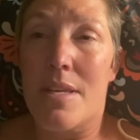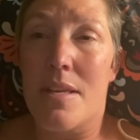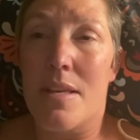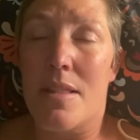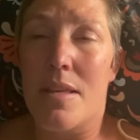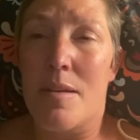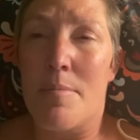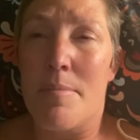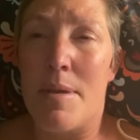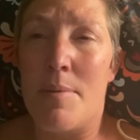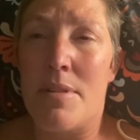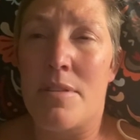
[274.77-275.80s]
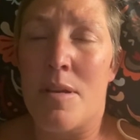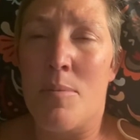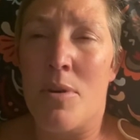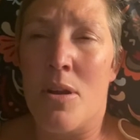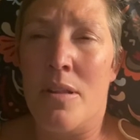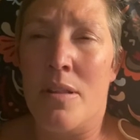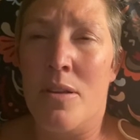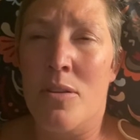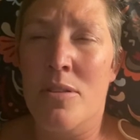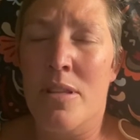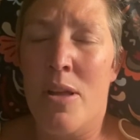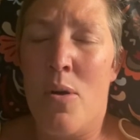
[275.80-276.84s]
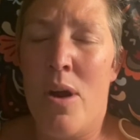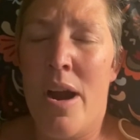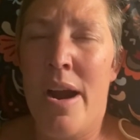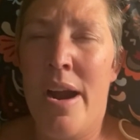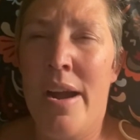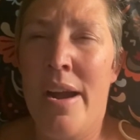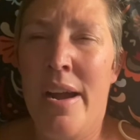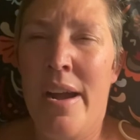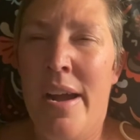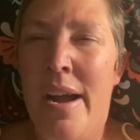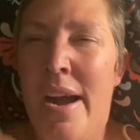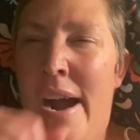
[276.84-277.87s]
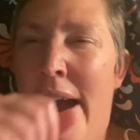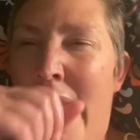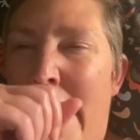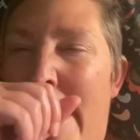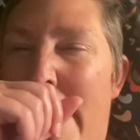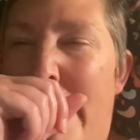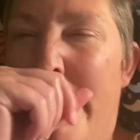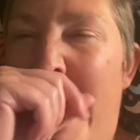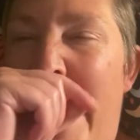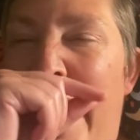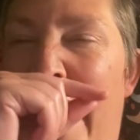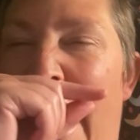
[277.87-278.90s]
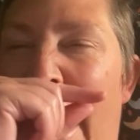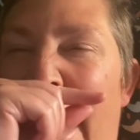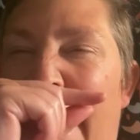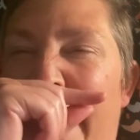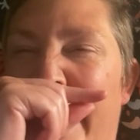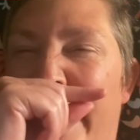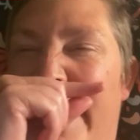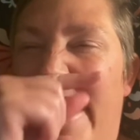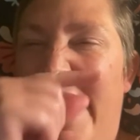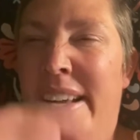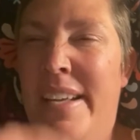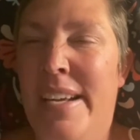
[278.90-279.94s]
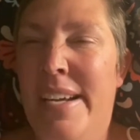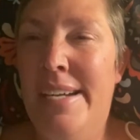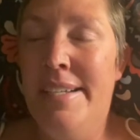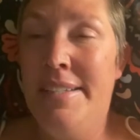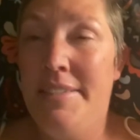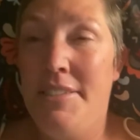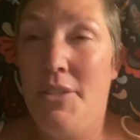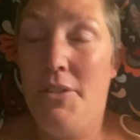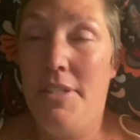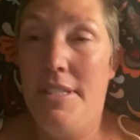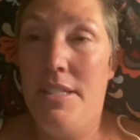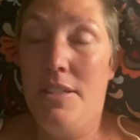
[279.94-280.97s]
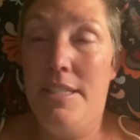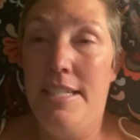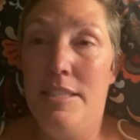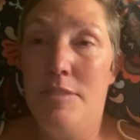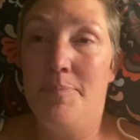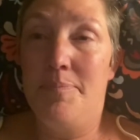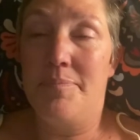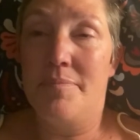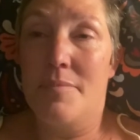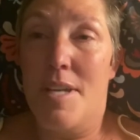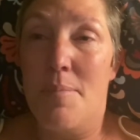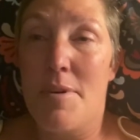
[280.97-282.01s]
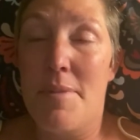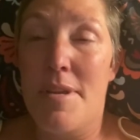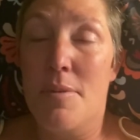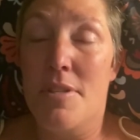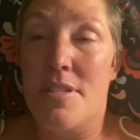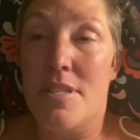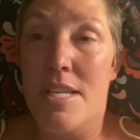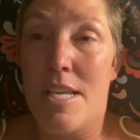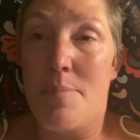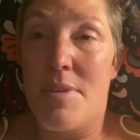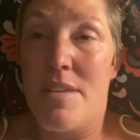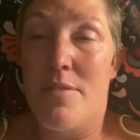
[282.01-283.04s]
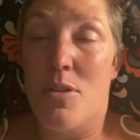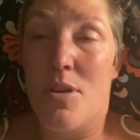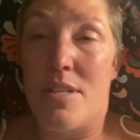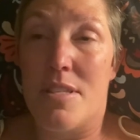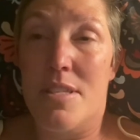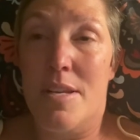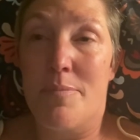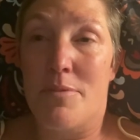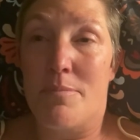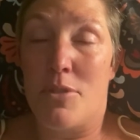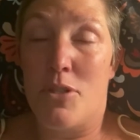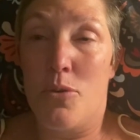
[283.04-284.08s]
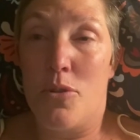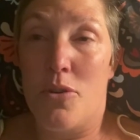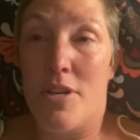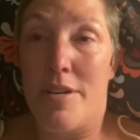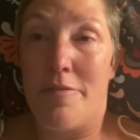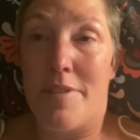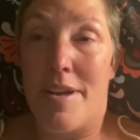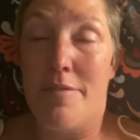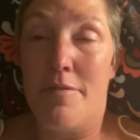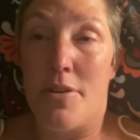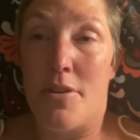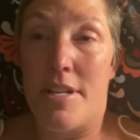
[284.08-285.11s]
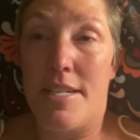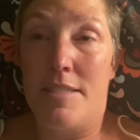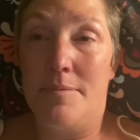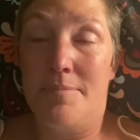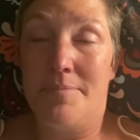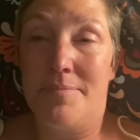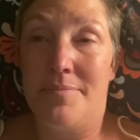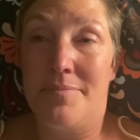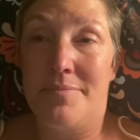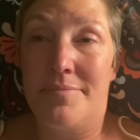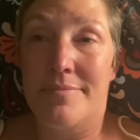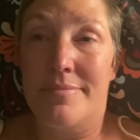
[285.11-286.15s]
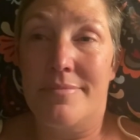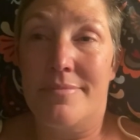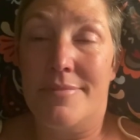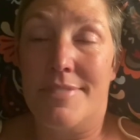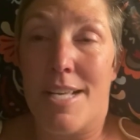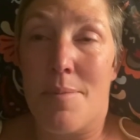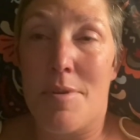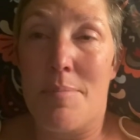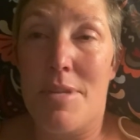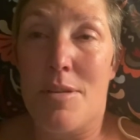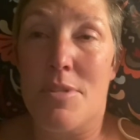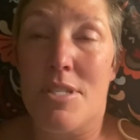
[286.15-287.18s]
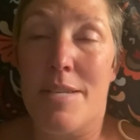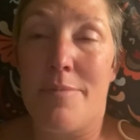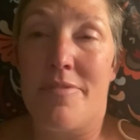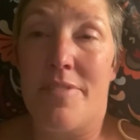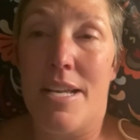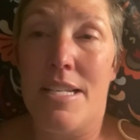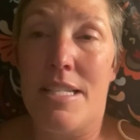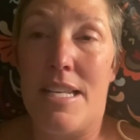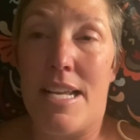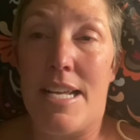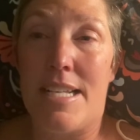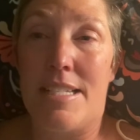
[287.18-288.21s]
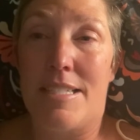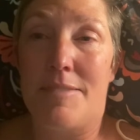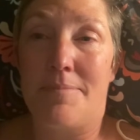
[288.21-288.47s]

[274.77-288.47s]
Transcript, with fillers: I think maybe it's coming on a little slower. Oh my gosh. So clearly I'm going to be able to sleep even though I slept from 2.30 to 5.30. I'm going to be able to sleep fine tonight.